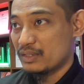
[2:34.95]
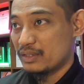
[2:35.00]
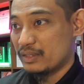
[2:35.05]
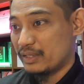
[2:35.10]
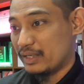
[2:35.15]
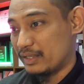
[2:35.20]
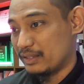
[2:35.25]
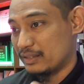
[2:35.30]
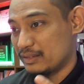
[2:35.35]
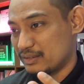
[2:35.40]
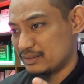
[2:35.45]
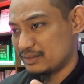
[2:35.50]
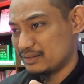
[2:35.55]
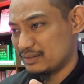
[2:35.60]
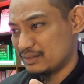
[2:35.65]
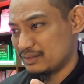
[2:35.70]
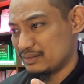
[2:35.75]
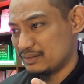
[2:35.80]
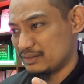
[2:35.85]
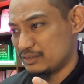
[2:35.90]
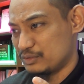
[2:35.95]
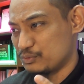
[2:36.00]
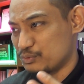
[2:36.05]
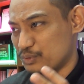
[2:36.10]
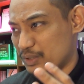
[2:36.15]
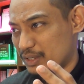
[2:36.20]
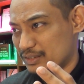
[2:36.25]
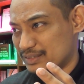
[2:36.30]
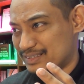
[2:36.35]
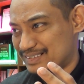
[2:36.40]
And
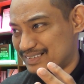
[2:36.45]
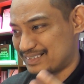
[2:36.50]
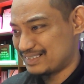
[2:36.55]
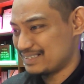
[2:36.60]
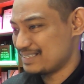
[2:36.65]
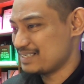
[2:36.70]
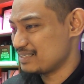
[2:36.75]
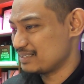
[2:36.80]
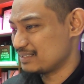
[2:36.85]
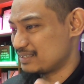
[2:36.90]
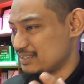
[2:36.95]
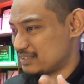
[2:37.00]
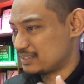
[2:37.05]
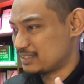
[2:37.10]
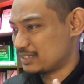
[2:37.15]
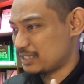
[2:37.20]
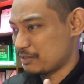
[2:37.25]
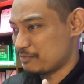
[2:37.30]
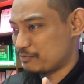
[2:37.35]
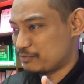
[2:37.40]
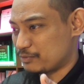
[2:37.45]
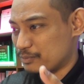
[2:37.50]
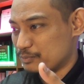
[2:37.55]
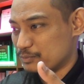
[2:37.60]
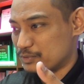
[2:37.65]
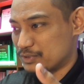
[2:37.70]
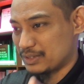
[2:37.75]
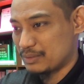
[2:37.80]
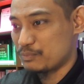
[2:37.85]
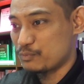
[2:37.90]
you are saying this come
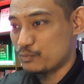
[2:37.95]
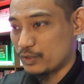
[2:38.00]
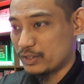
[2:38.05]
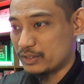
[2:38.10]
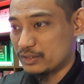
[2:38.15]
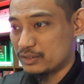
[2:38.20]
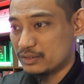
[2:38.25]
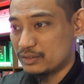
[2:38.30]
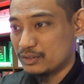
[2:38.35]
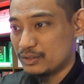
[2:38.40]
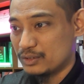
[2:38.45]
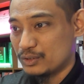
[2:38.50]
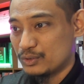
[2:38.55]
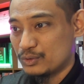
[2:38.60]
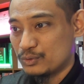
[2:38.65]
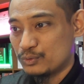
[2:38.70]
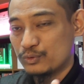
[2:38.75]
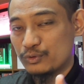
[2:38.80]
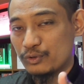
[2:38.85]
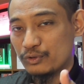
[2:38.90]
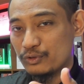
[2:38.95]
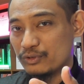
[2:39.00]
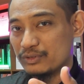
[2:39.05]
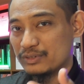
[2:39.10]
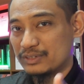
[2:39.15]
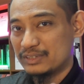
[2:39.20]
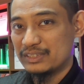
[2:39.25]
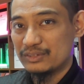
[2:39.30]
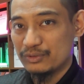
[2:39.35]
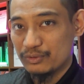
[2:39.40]
from someone who cannot
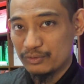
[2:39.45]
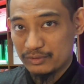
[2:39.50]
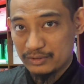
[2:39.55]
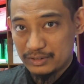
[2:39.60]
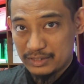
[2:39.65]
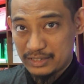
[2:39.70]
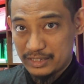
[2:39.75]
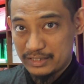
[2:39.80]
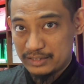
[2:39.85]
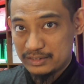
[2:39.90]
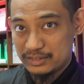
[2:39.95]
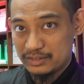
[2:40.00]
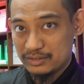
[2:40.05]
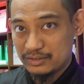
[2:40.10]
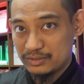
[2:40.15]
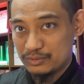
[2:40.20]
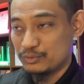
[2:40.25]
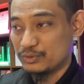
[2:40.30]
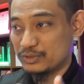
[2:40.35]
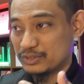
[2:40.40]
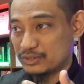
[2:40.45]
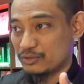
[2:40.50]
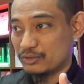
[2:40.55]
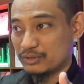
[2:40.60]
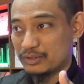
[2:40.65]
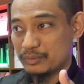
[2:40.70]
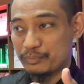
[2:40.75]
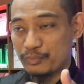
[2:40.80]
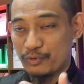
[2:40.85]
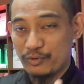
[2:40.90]
read or write, who is
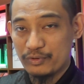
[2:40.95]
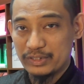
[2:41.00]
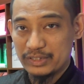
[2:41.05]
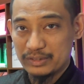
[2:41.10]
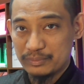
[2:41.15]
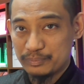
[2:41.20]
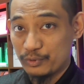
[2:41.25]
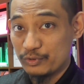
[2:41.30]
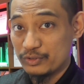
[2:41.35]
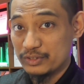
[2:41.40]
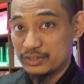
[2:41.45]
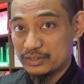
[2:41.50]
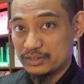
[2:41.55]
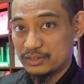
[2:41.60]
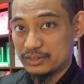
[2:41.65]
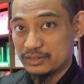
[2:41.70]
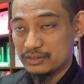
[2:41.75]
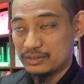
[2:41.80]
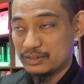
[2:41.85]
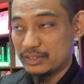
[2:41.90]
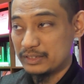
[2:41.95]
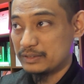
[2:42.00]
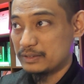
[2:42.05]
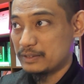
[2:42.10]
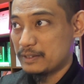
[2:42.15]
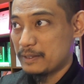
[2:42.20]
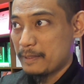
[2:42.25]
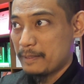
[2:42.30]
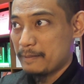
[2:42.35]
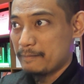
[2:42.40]
not a poet, right?
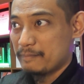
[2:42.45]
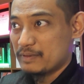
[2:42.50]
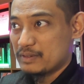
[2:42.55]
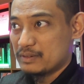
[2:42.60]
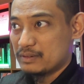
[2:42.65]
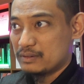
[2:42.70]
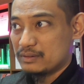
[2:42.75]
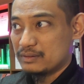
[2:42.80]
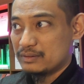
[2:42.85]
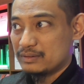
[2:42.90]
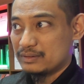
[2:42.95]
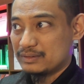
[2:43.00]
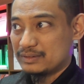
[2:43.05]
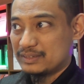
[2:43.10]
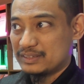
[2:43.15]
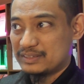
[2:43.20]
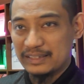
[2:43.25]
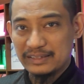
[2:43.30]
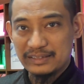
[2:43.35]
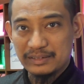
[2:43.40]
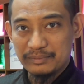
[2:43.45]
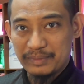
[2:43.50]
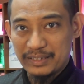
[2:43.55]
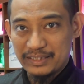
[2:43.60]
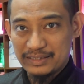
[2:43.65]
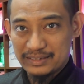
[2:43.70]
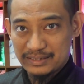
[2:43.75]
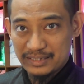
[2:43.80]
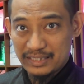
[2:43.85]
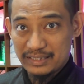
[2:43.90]
This doesn't
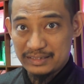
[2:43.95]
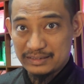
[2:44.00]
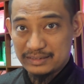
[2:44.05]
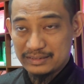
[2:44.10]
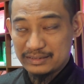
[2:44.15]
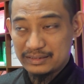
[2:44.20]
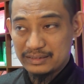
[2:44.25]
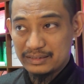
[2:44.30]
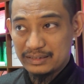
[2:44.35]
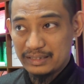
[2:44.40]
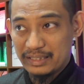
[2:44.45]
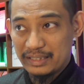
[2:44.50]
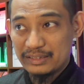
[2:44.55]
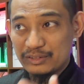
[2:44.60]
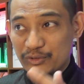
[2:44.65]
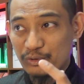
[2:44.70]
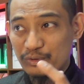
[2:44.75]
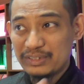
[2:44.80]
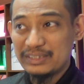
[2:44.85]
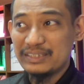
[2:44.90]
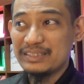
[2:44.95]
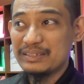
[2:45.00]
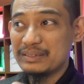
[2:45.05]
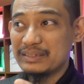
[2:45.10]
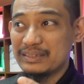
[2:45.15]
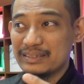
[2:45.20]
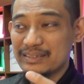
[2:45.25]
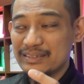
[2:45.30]
make sense. And the only